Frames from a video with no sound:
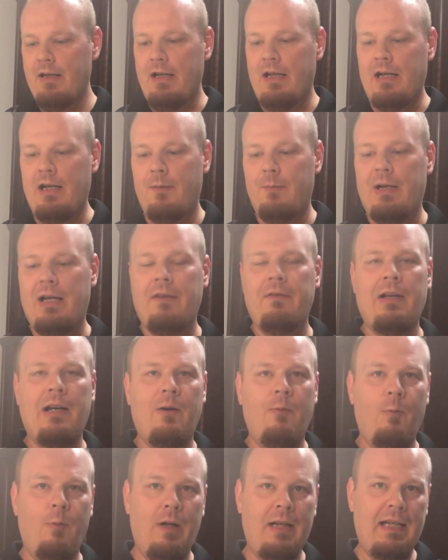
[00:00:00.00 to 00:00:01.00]
I've
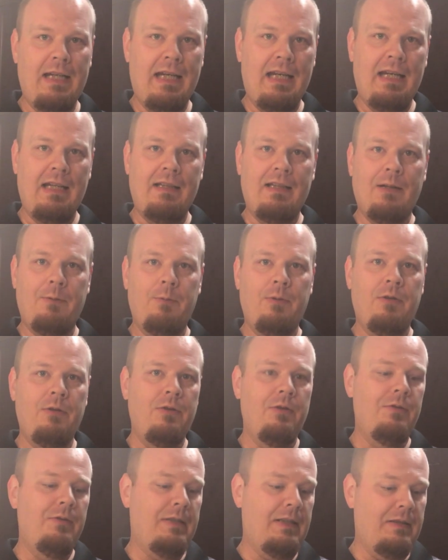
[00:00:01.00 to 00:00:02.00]
got 1 egg that we'll
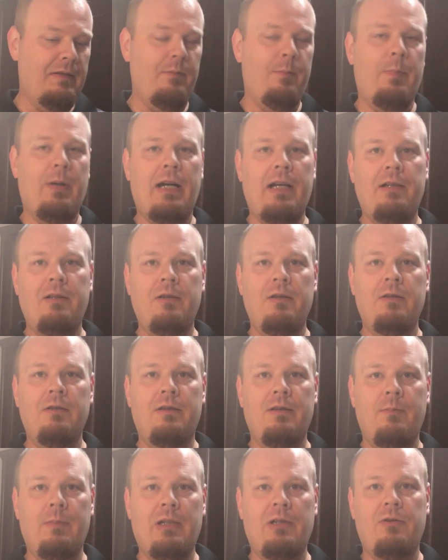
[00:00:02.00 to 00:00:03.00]
use as a binder
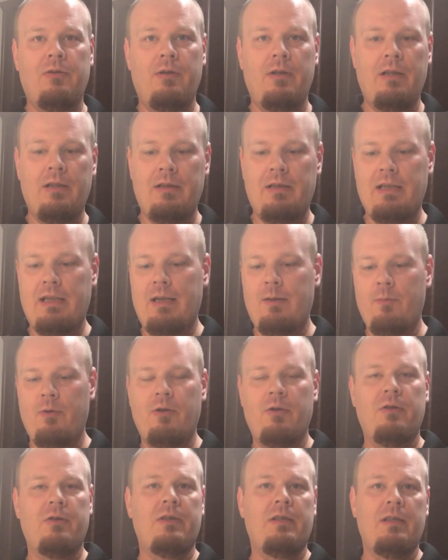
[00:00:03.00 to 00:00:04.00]
to make sure that the
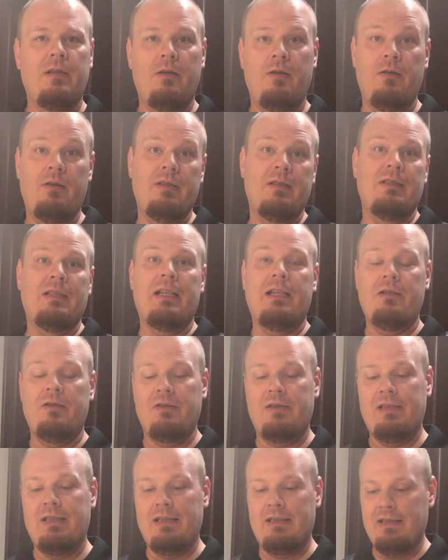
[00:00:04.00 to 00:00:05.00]
hamburgers or the sliders
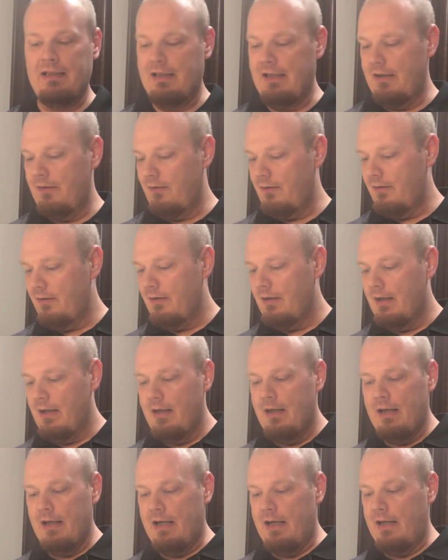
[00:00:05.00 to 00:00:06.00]
stick together.
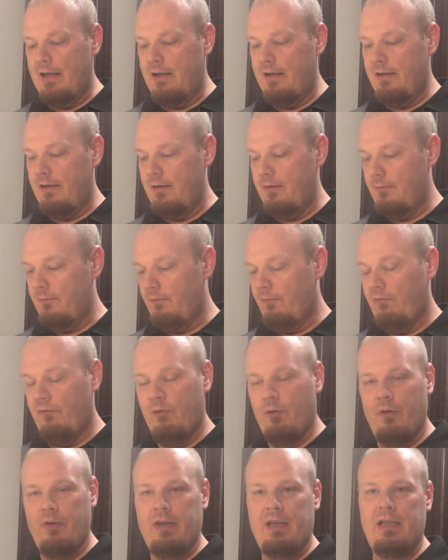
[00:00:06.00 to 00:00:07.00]

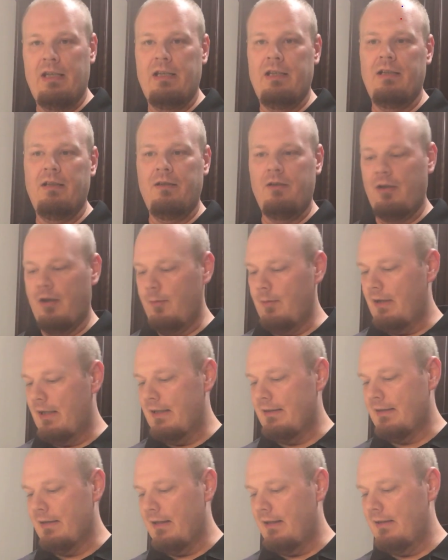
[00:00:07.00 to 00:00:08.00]
For the
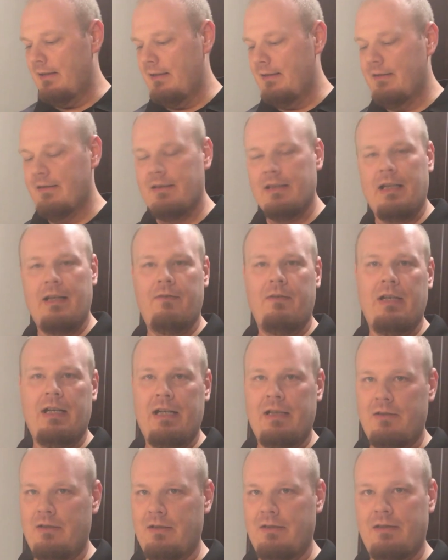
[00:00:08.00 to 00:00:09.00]
caramelized onions, I've
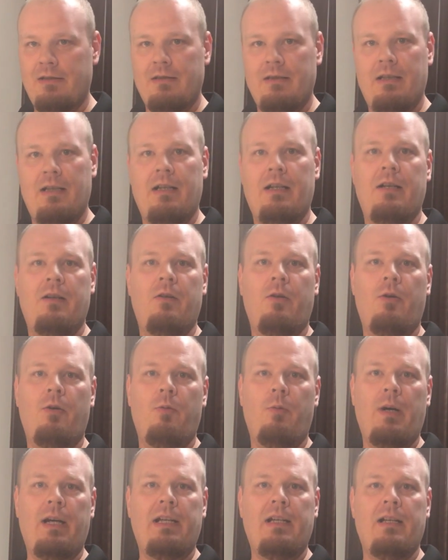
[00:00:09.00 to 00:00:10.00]
got just whole
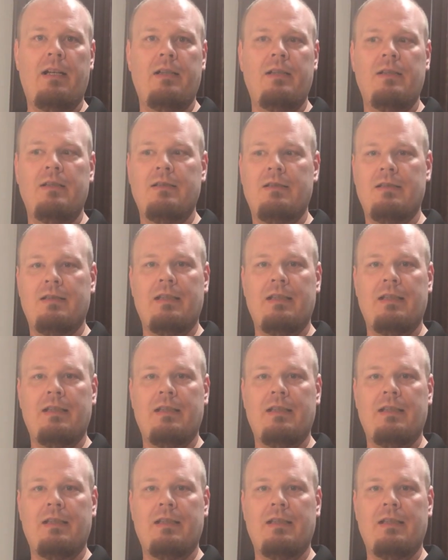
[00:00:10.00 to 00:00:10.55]
white onions